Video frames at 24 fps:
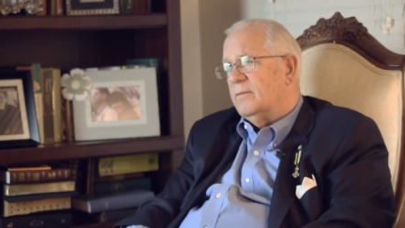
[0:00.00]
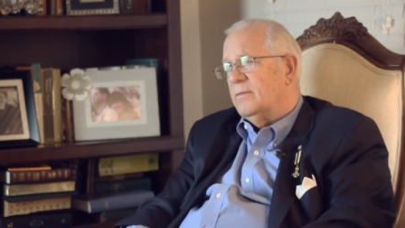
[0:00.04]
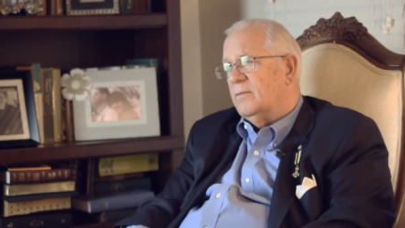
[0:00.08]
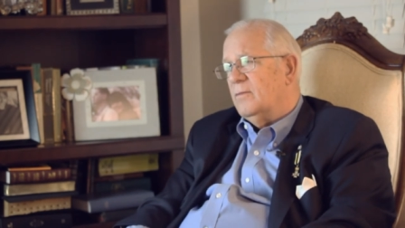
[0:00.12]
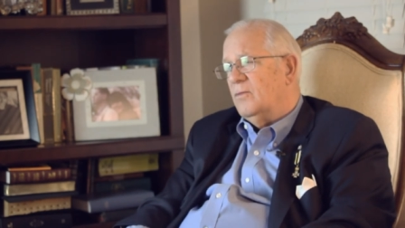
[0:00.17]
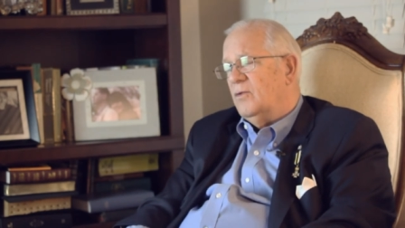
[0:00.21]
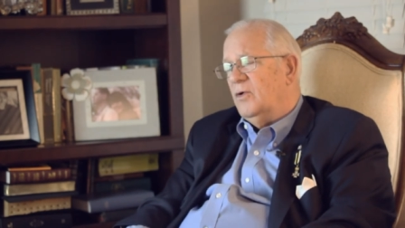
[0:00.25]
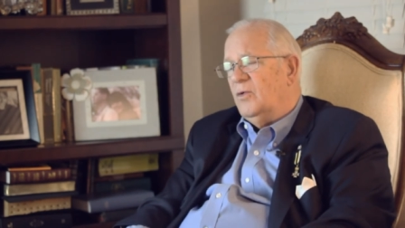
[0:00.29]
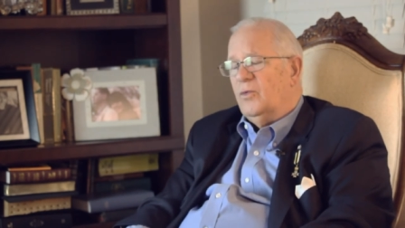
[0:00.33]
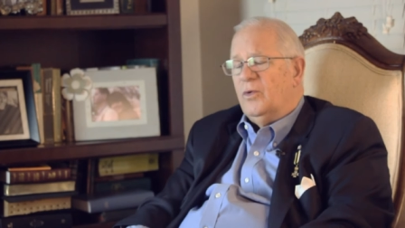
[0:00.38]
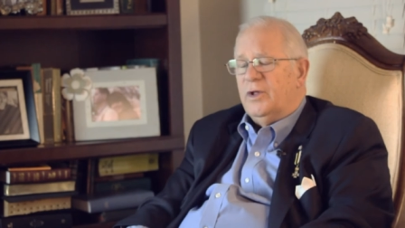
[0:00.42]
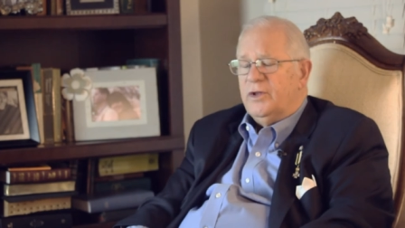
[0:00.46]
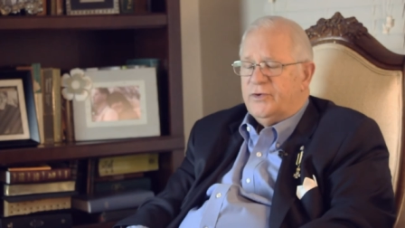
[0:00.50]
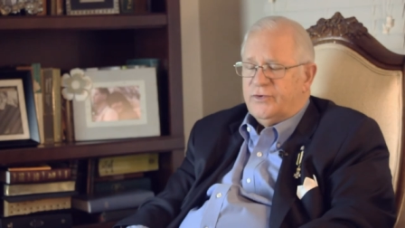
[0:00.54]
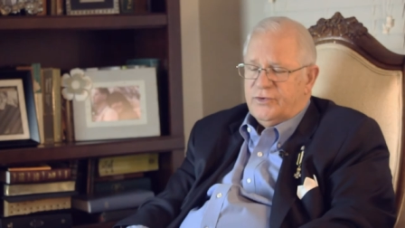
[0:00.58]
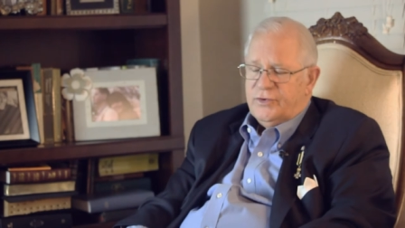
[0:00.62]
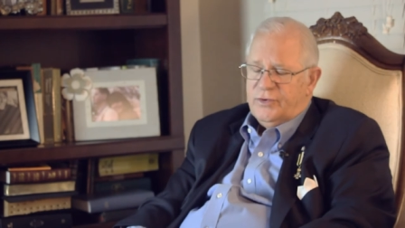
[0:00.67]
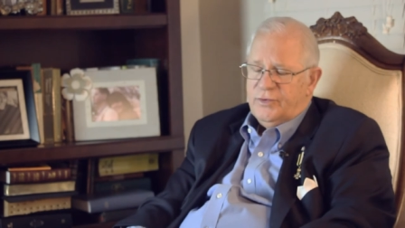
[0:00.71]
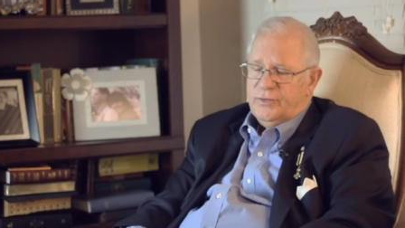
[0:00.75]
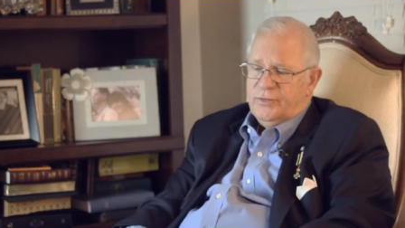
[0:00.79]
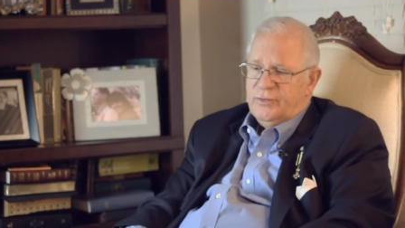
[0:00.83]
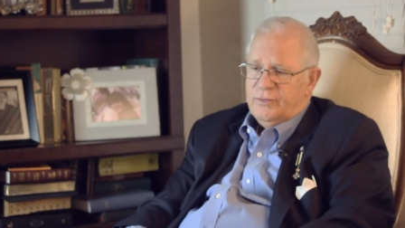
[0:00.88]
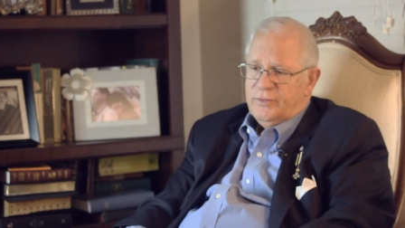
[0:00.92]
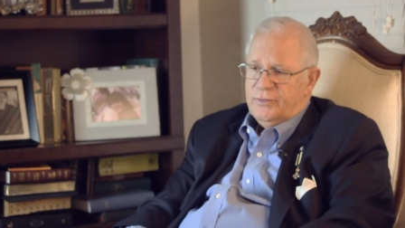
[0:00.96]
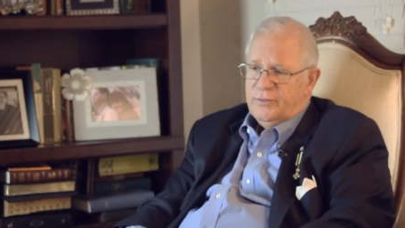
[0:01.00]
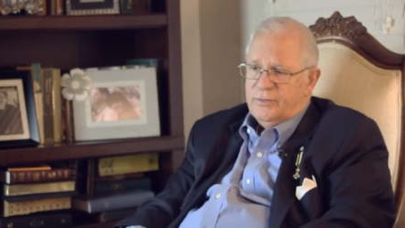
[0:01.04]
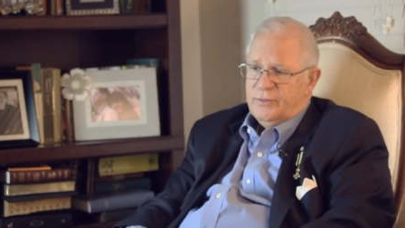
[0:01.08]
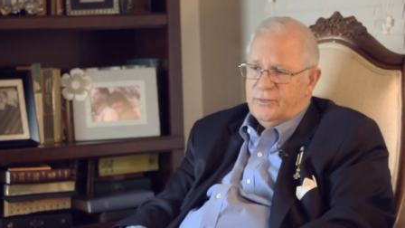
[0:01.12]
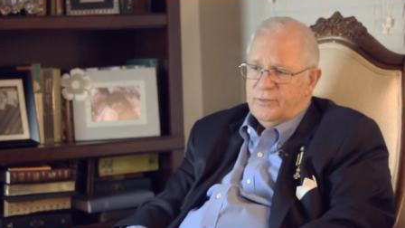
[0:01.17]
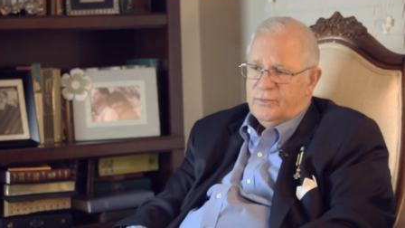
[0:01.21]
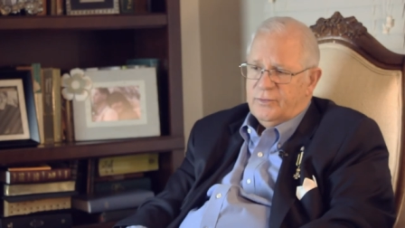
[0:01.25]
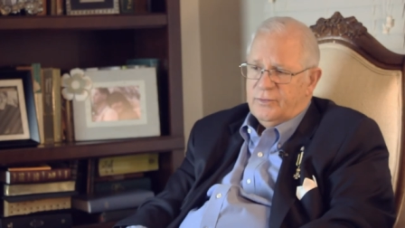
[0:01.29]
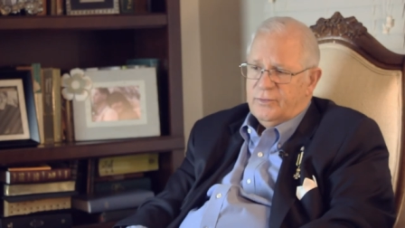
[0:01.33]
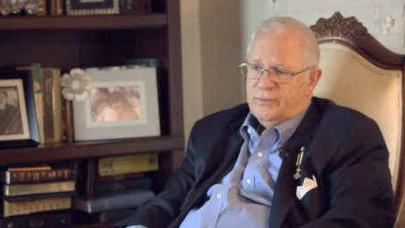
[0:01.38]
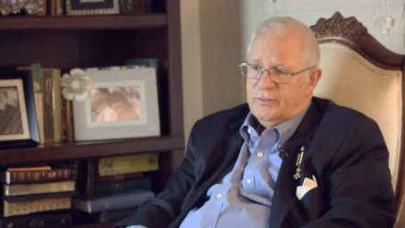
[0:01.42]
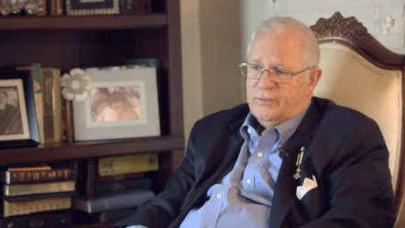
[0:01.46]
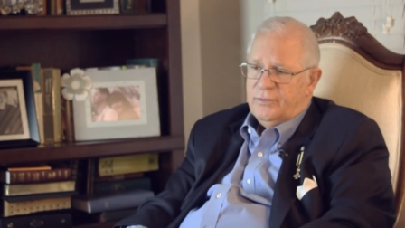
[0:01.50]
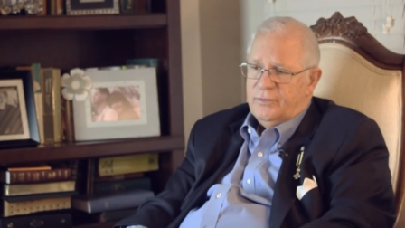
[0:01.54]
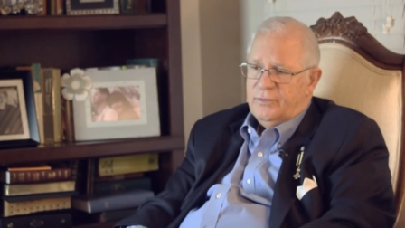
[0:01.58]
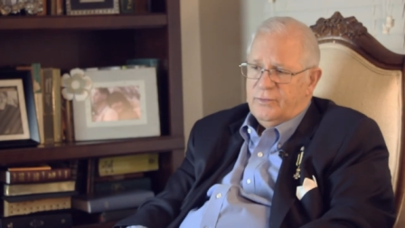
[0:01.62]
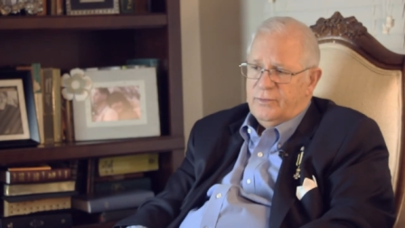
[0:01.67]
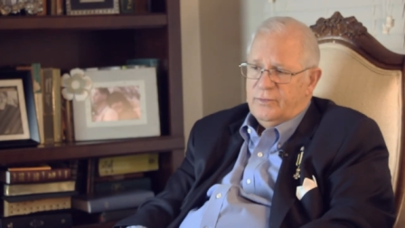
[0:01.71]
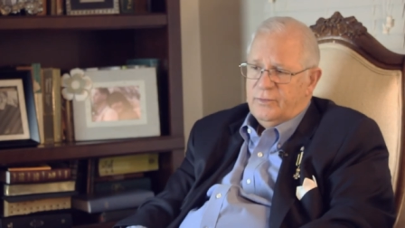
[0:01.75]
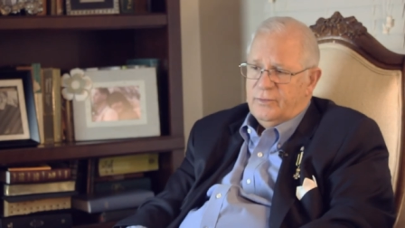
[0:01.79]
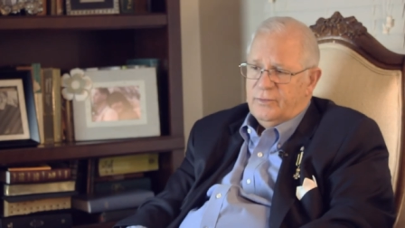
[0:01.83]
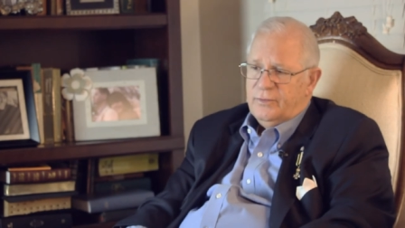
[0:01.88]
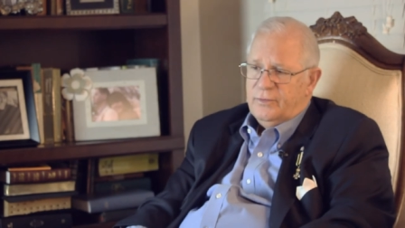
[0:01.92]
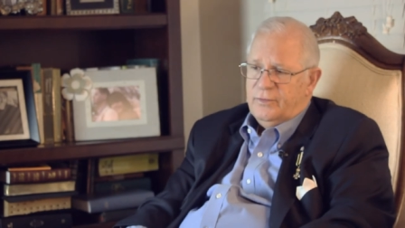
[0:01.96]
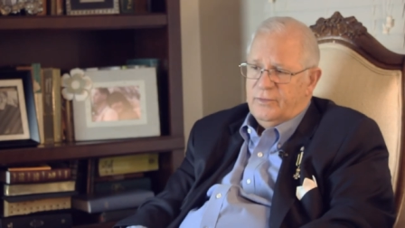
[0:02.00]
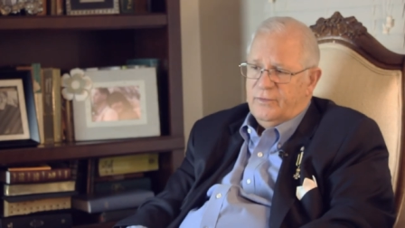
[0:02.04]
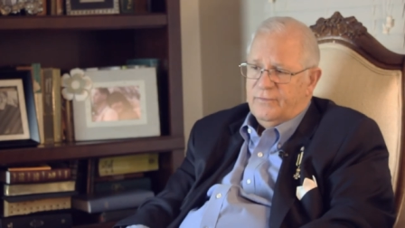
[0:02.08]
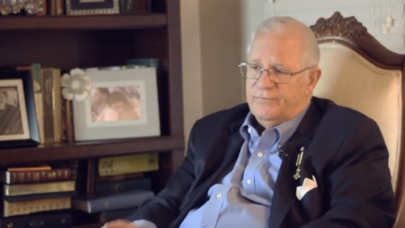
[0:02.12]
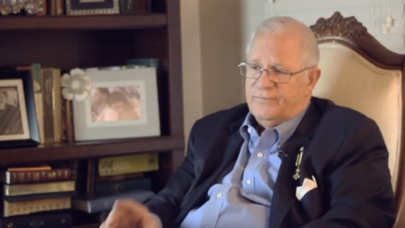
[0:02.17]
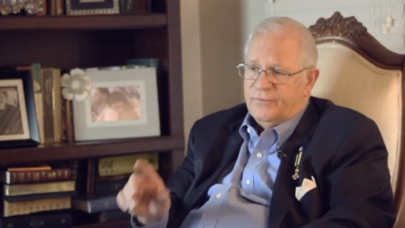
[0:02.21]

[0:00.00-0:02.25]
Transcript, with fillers: we went to the